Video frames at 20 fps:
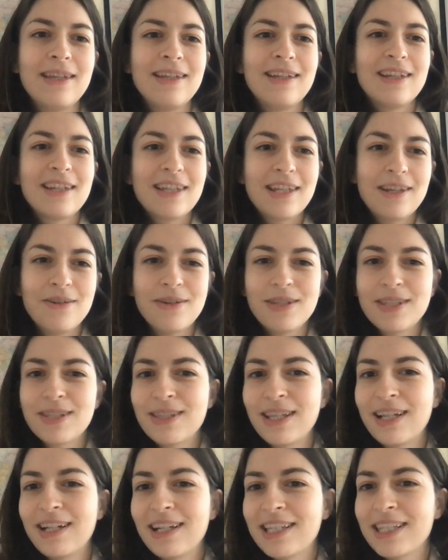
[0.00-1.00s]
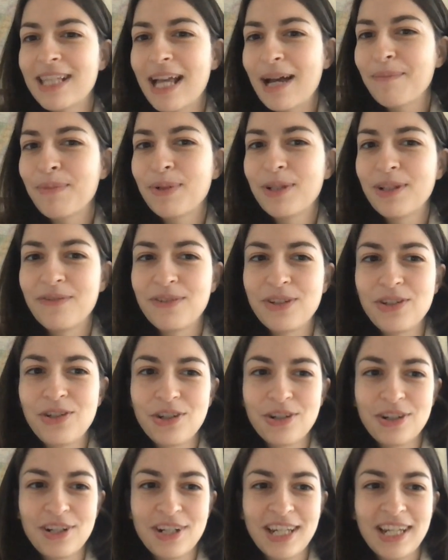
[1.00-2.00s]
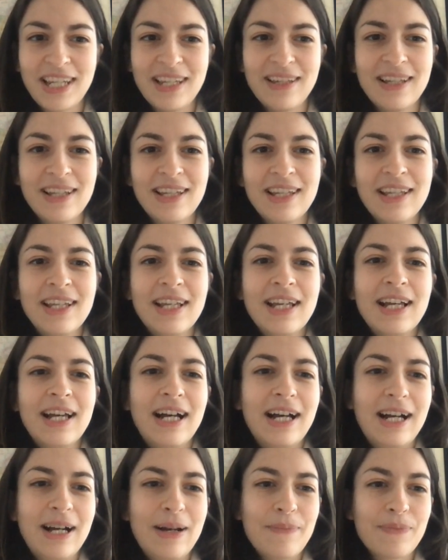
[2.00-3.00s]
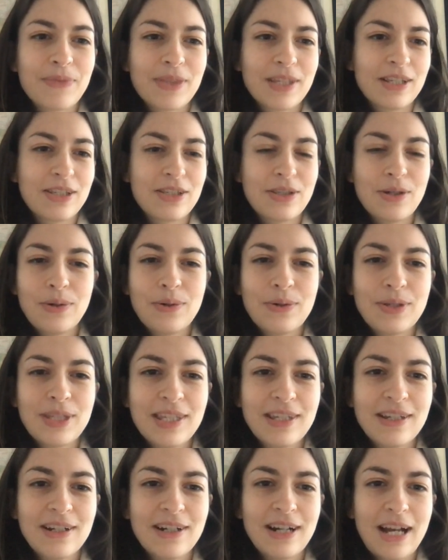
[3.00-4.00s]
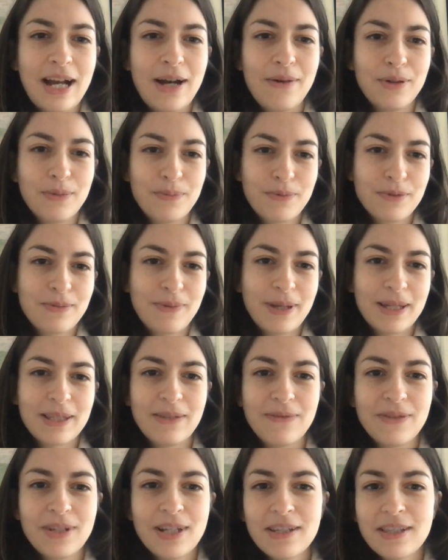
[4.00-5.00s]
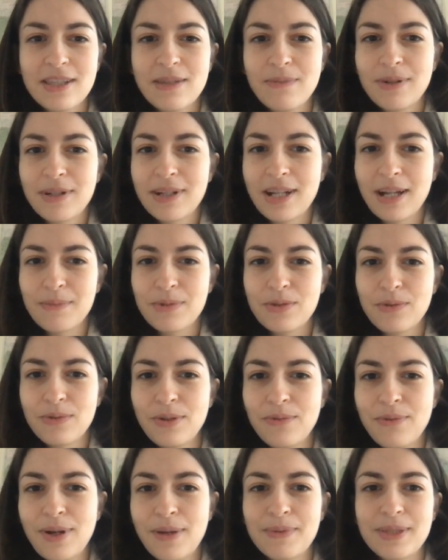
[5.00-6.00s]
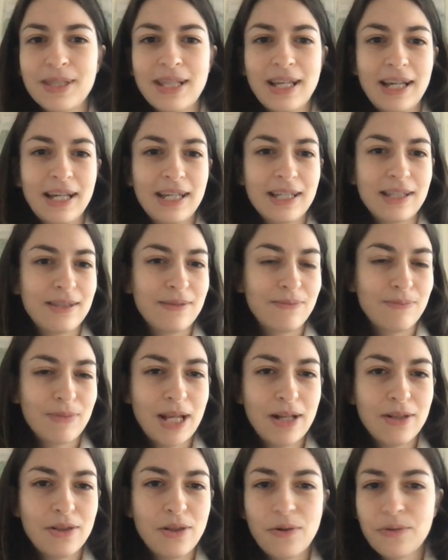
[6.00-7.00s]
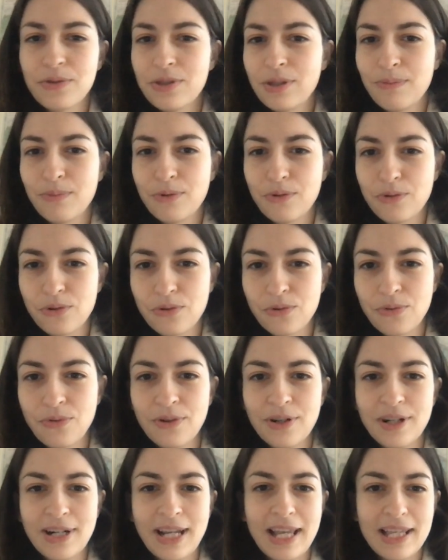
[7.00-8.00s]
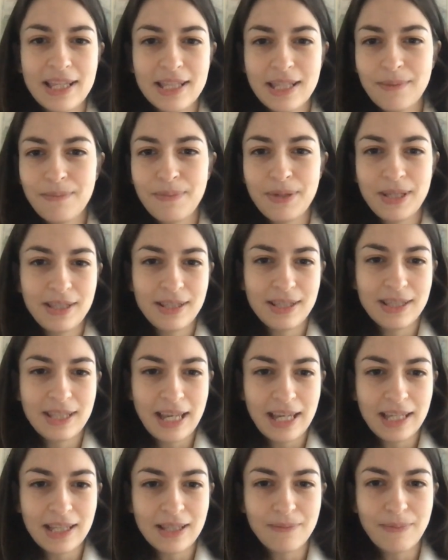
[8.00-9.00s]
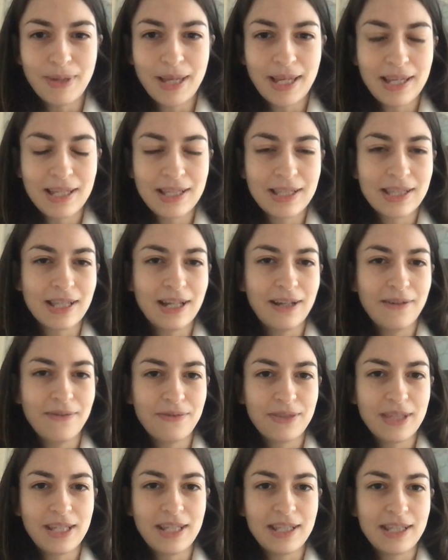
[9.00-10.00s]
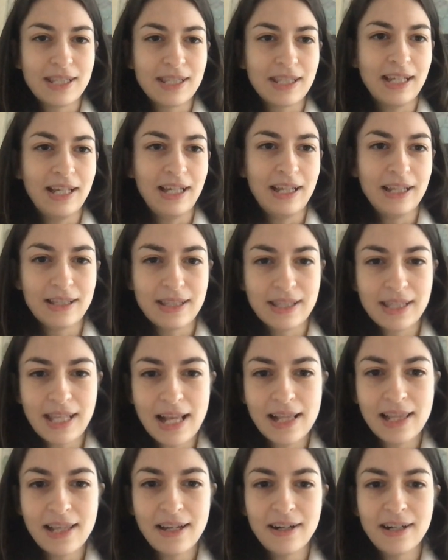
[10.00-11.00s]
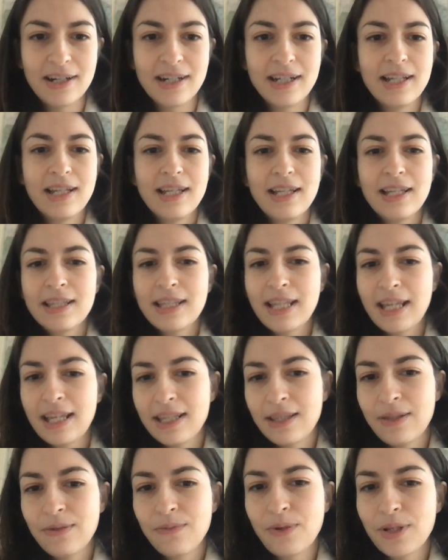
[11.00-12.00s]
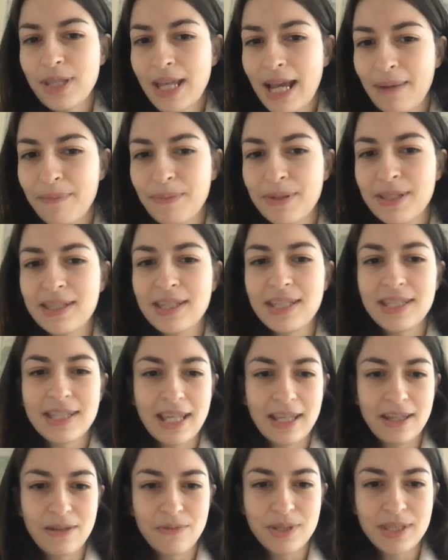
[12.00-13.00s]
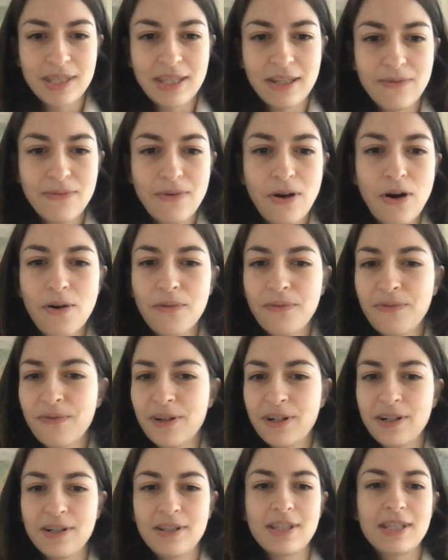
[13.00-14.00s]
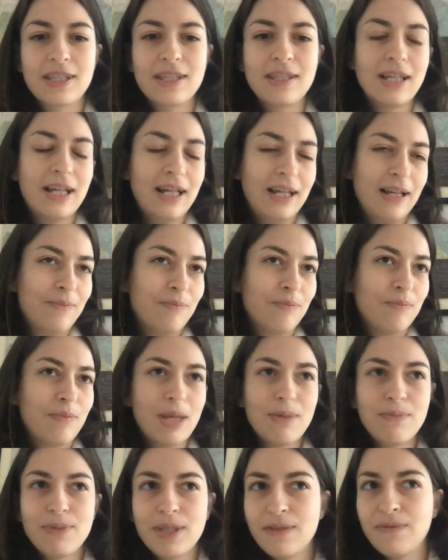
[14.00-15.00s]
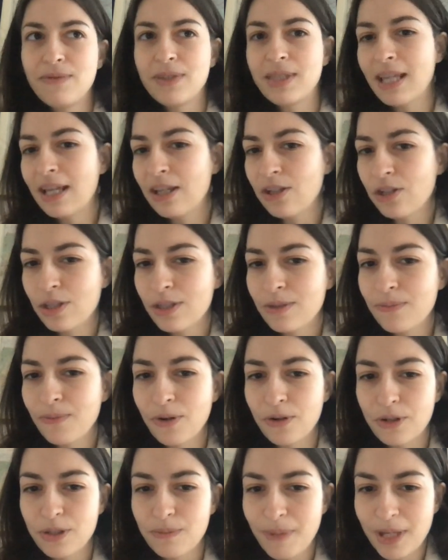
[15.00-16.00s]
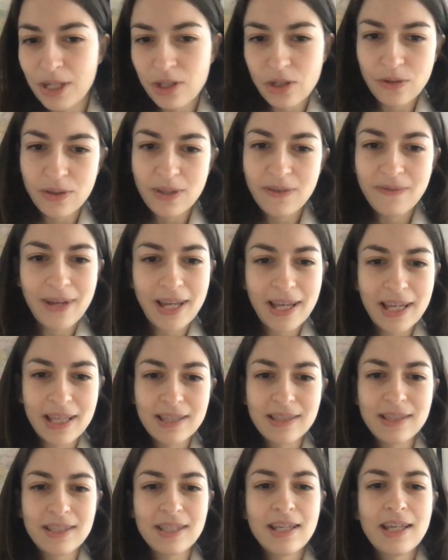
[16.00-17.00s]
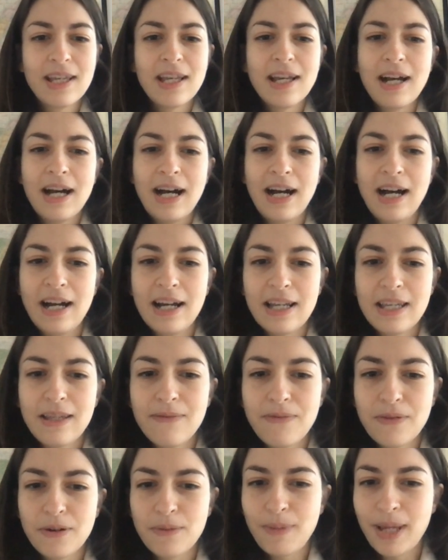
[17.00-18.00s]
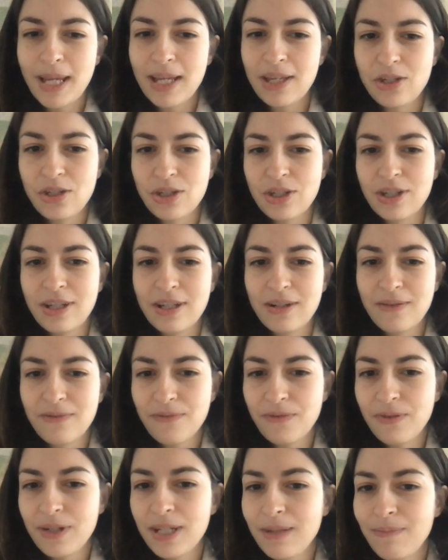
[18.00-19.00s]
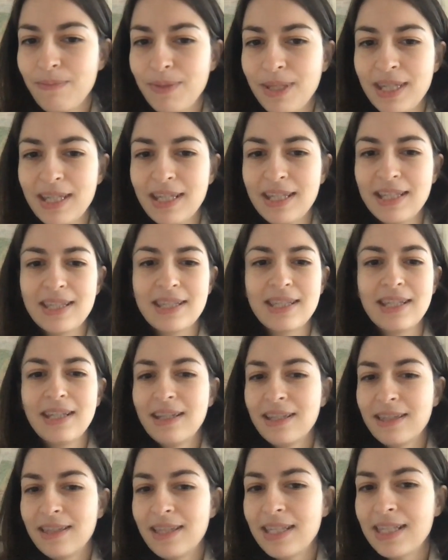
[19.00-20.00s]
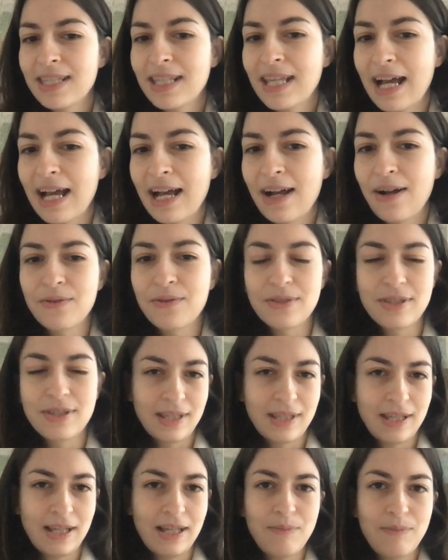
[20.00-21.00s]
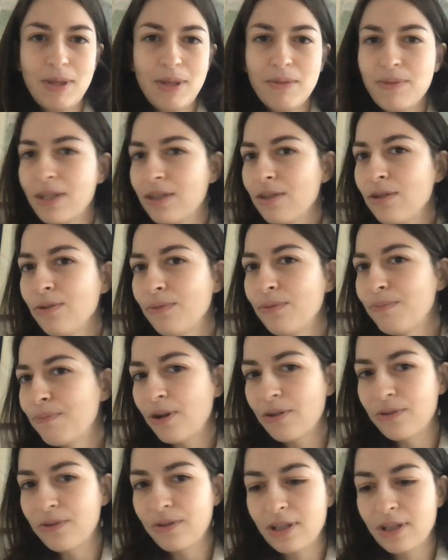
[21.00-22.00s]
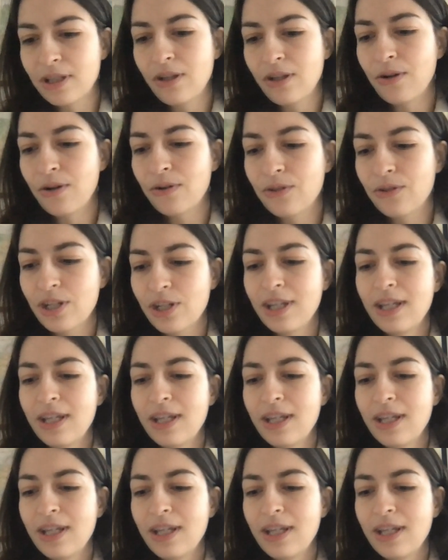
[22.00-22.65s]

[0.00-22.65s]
Here is an example of a journey. Um, so here our prospective customer comes to the website, downloads a brochure, ends up in the database of this uh, seller, then what happens is they receive offers, um, maybe invitations for a special event, uh, information, freebies, discounts, uh, maybe a new product launch.